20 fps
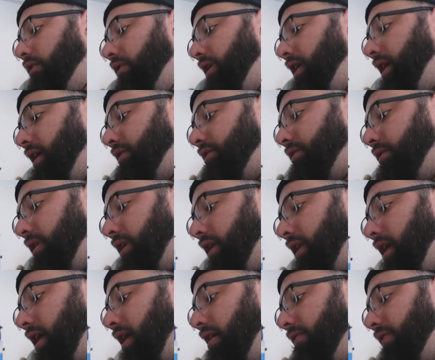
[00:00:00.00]
now, so I
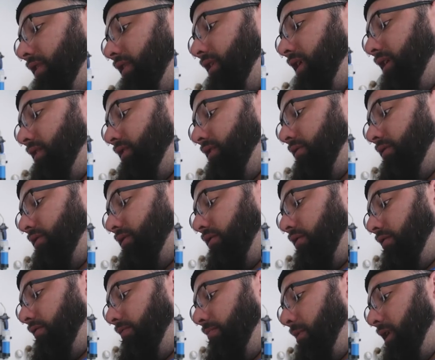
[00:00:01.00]
can have it done, so it's
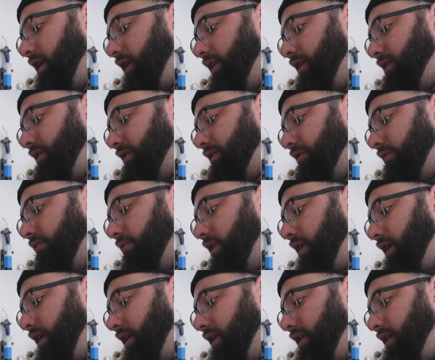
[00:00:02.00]
off my list of
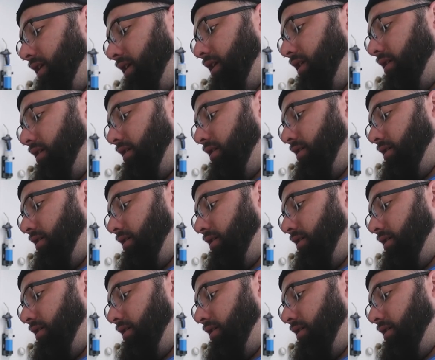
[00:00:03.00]
what I need.